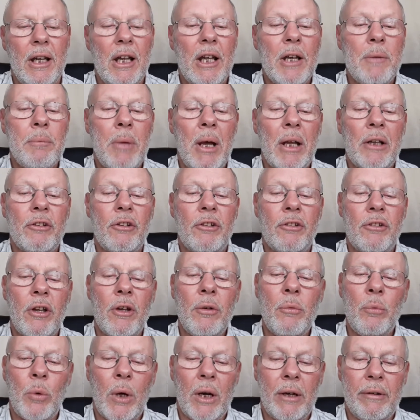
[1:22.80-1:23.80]
But
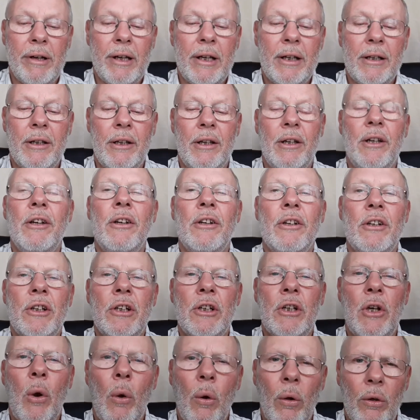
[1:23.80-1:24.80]
don't worry,
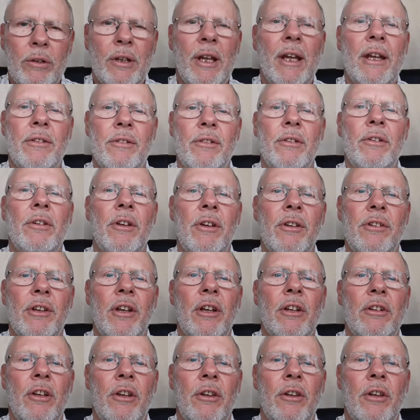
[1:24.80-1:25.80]
God hasn't
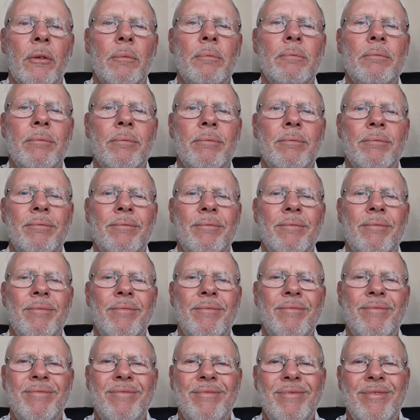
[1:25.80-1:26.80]
deserted them.
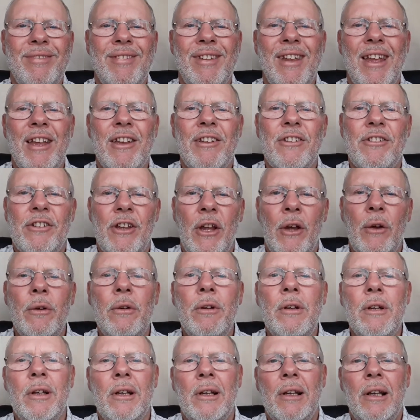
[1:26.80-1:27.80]
So
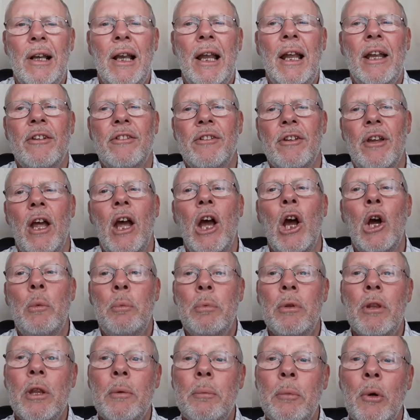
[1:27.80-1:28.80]
let's
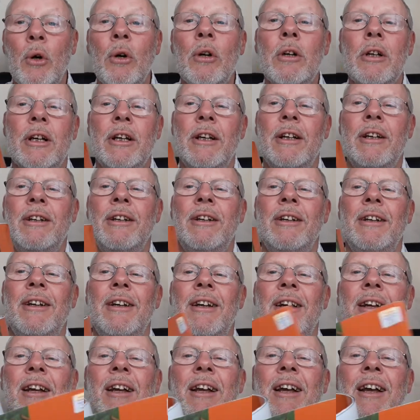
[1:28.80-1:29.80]
open the book
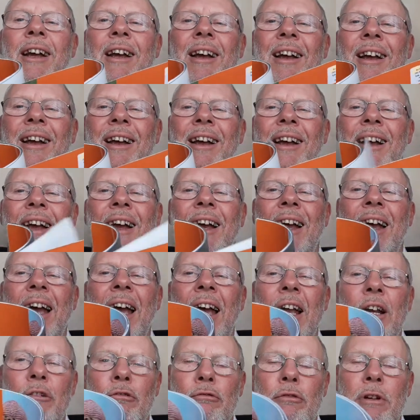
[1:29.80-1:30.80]

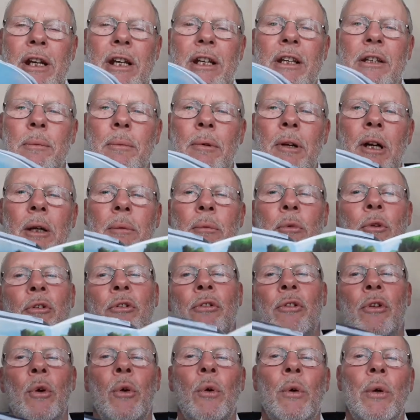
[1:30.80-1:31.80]
and read the Bible
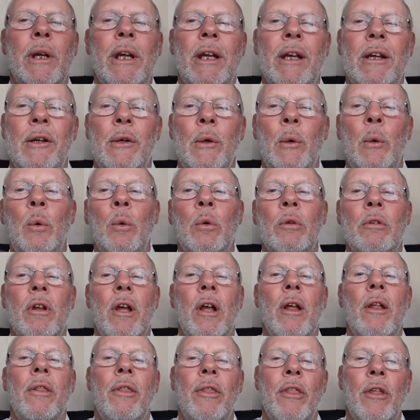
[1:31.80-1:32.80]
story called
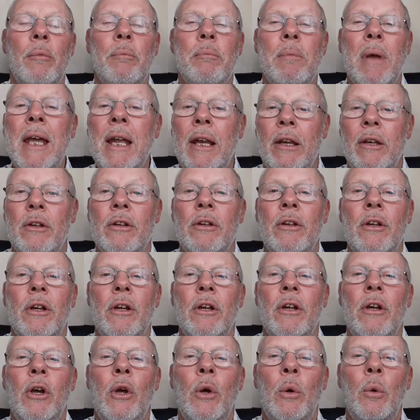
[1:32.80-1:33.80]
The Men
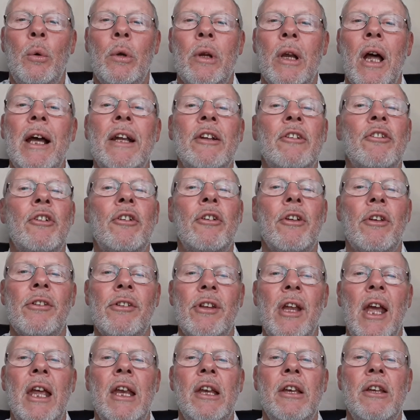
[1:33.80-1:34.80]
Who Liked to
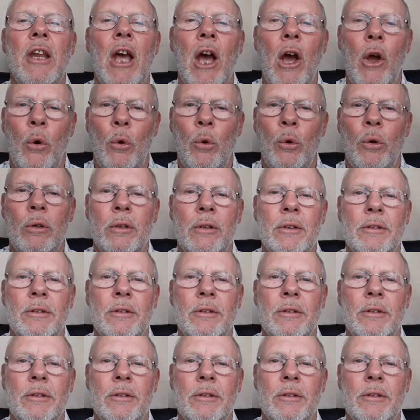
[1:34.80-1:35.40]
Say No.